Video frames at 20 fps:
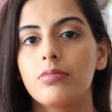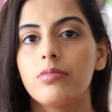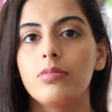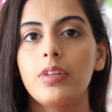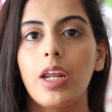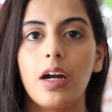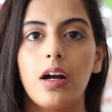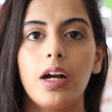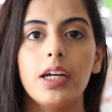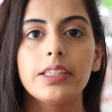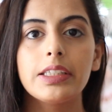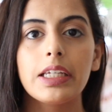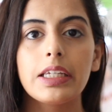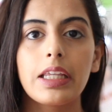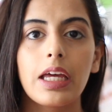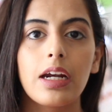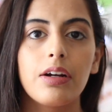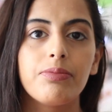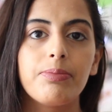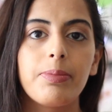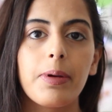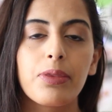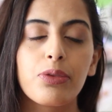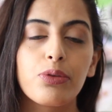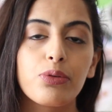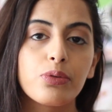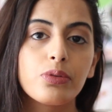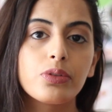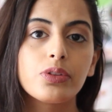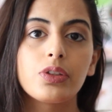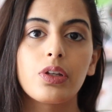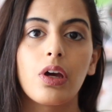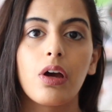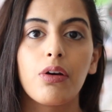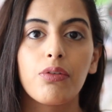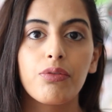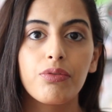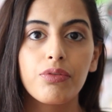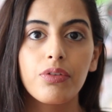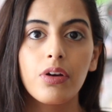Now I say that I've been through
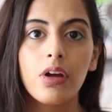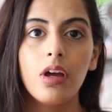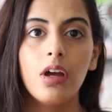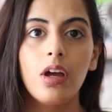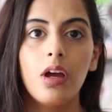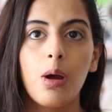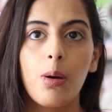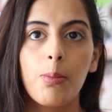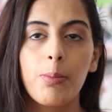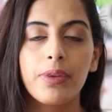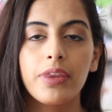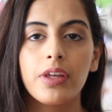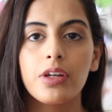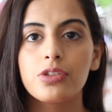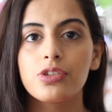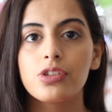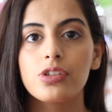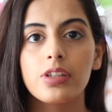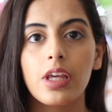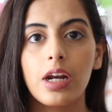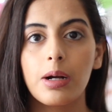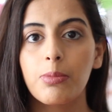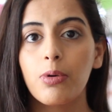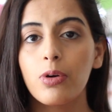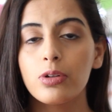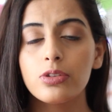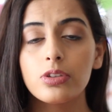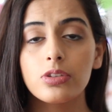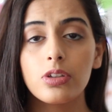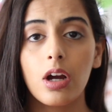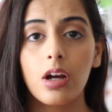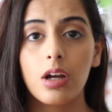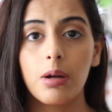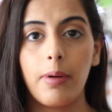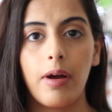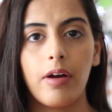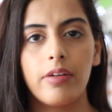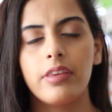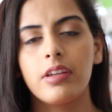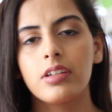stuff, but the issues that I'm going to talk
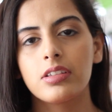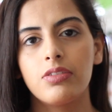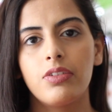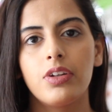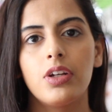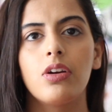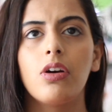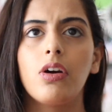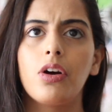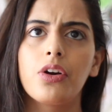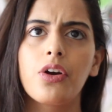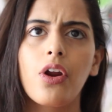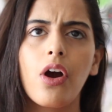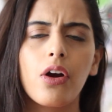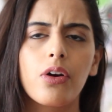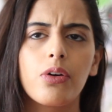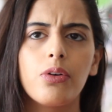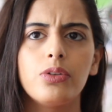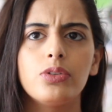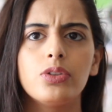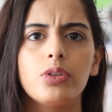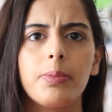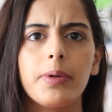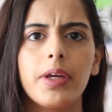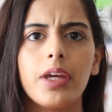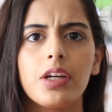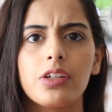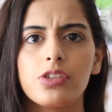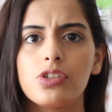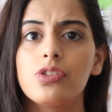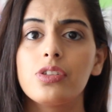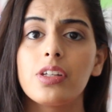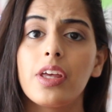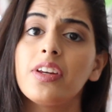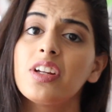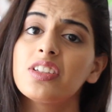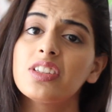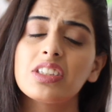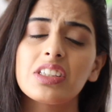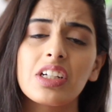about in this video are not going to be issues that
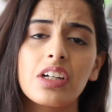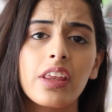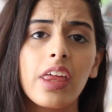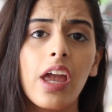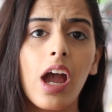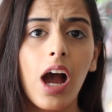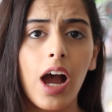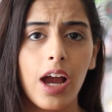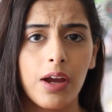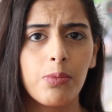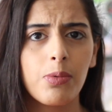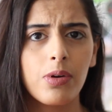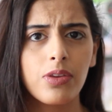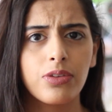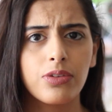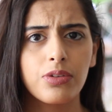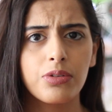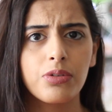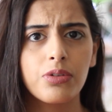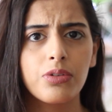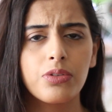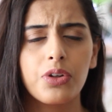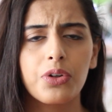necessarily I went through.